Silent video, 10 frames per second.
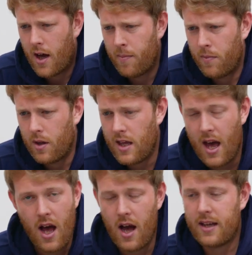
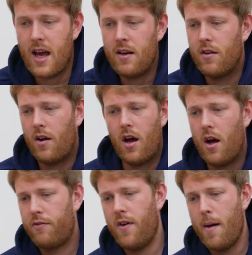Again,
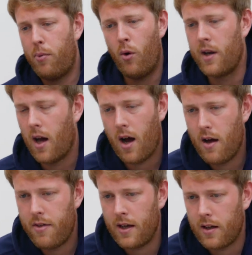a fair point.
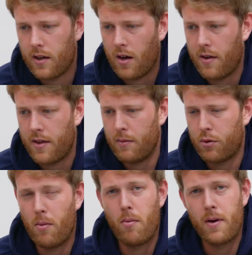I think
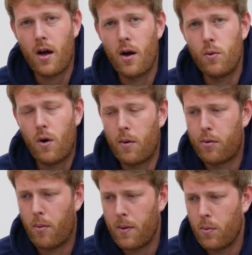probably I
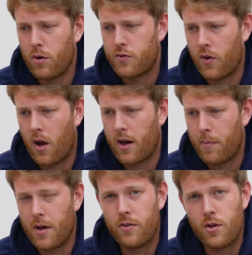was flying
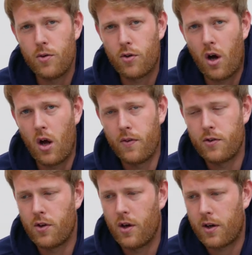a bit too tight on the
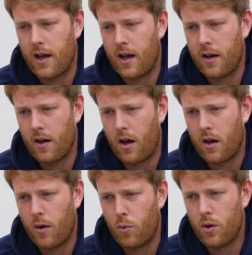circuit, and
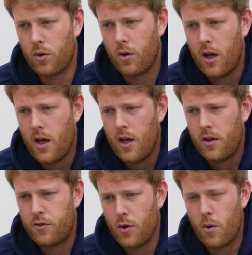I will
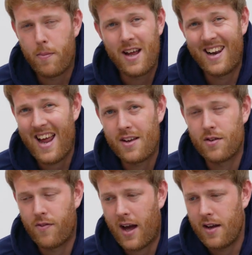do a bit less
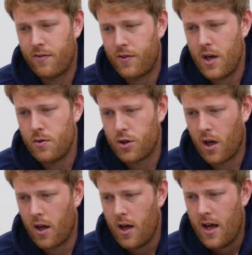of that in
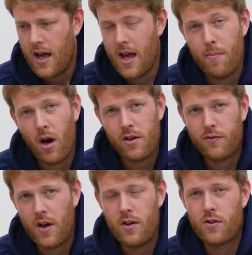future. In my
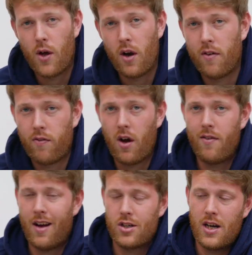defence, though, and
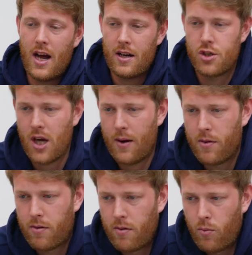I've actually had a chat
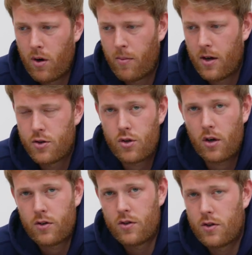with one of my
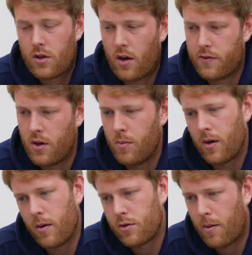instructors this afternoon
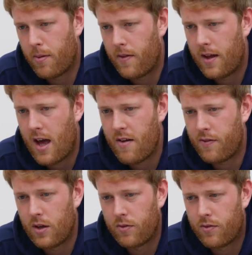when I was up at the
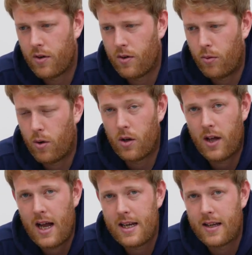airfield for World
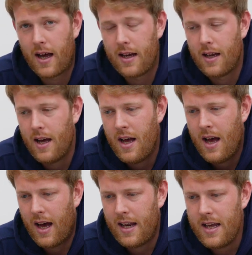Heli Day,
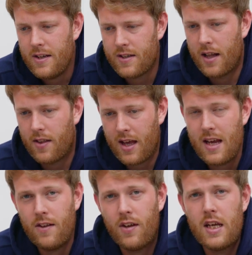and he said that
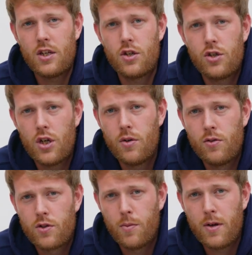he teaches
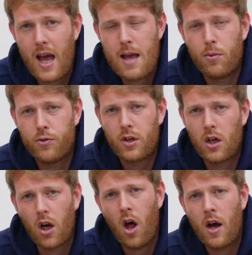students to be able to
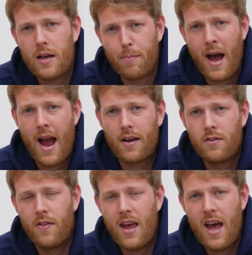glide back
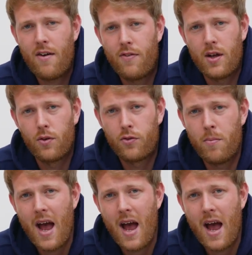to the airfield from